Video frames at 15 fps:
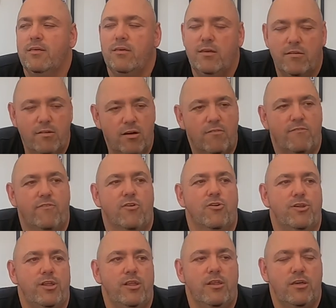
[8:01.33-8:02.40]
you're not
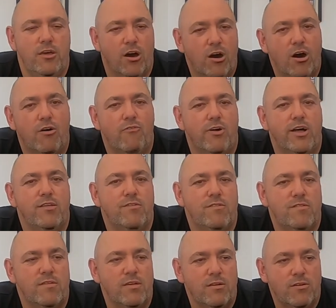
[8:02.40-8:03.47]
finding that your heart
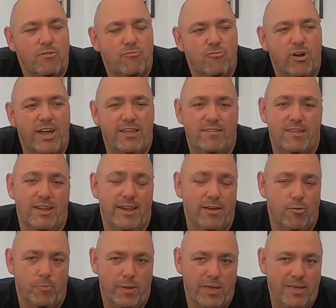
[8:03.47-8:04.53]
rate's rising a
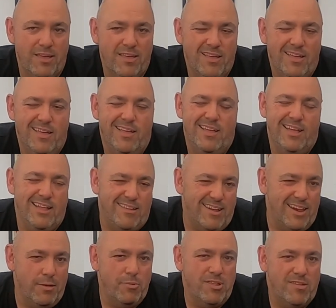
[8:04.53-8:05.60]
little bit, it's
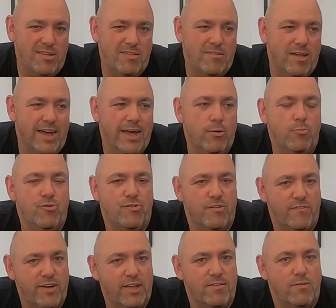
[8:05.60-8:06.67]
limited to how much
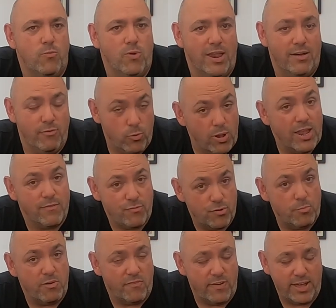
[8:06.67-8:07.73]
effect it will have. It will have
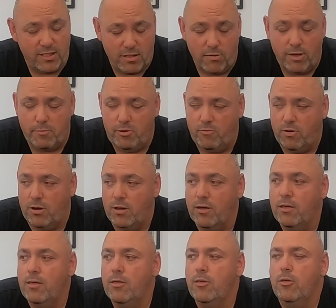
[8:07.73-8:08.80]
some effect, don't get me wrong,
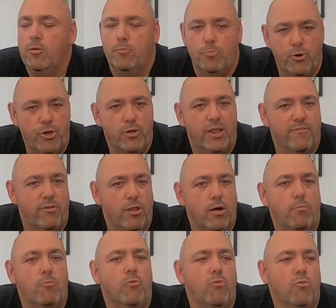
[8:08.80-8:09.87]
but you'll have a
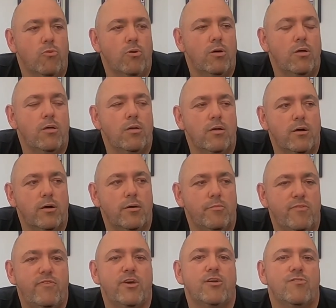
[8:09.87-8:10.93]
lot more
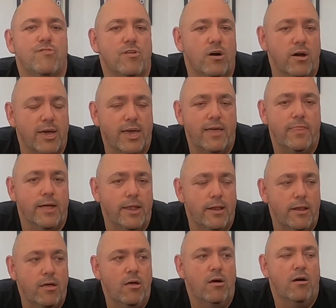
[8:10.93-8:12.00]
if you can start getting that
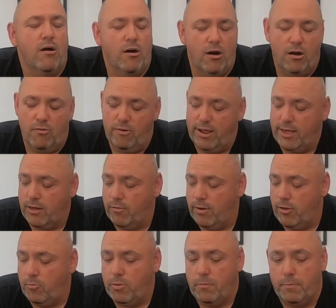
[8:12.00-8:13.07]
heart rate going a
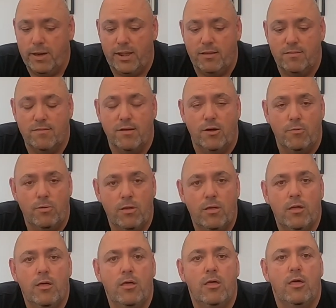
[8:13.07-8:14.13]
little bit better. So
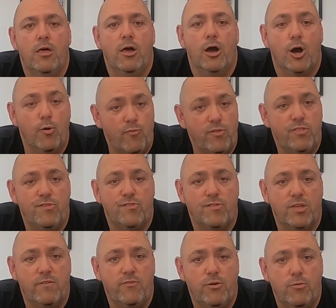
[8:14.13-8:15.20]
hopefully this will
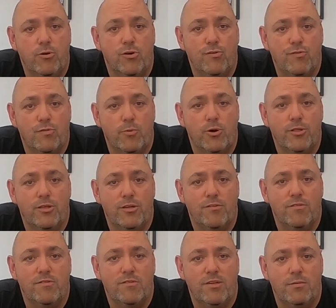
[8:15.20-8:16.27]
give you guys some ideas
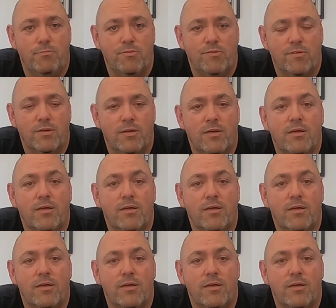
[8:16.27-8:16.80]
and tips.